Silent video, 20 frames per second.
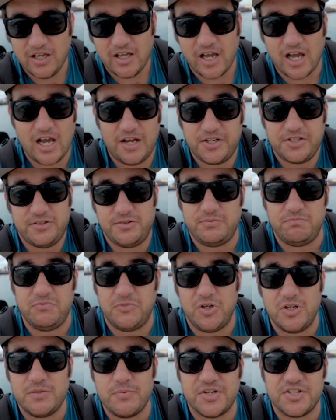I just
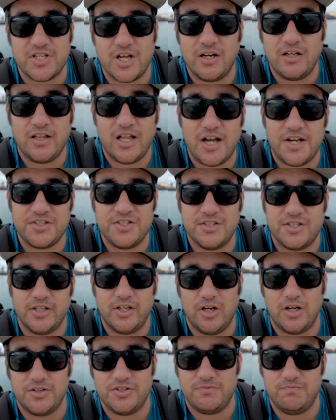used my sunglasses and
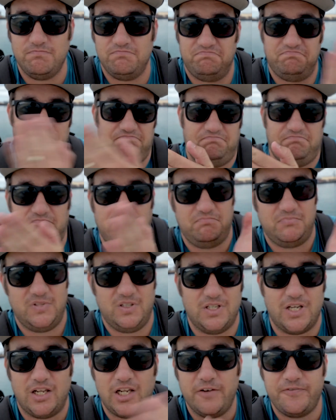got
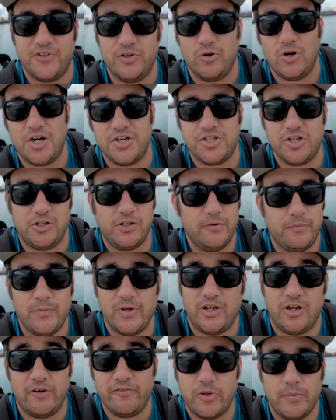the left and right shot
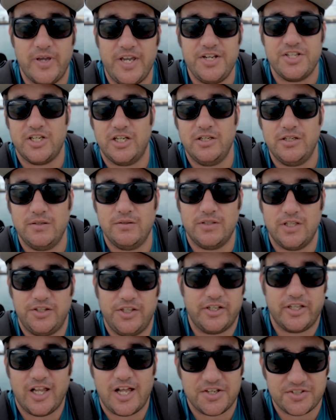of the beach in
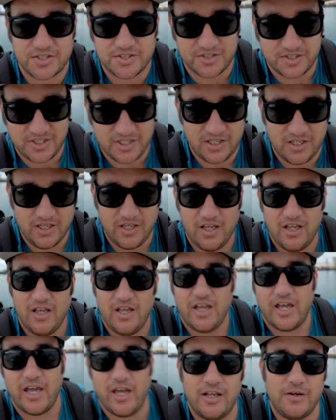the glasses.
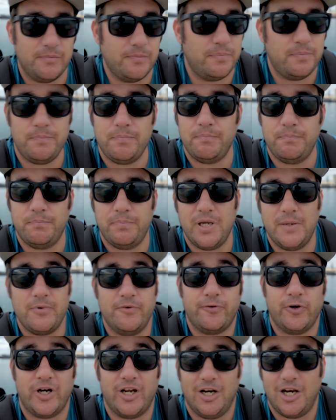And people
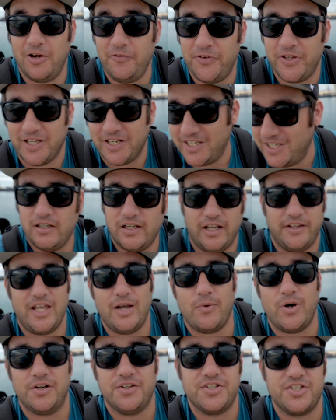freaking loved it. And
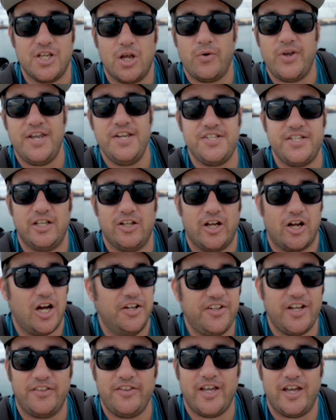that one, so easy. Like, I
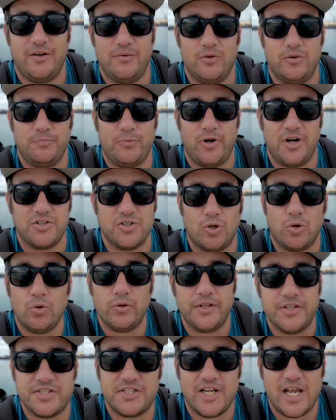done that pretty much
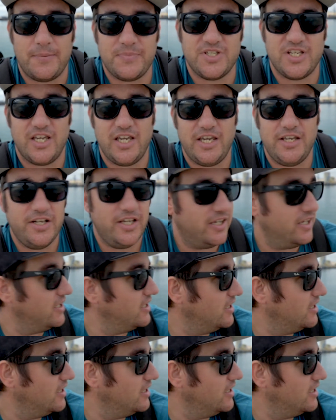all in Snapseed.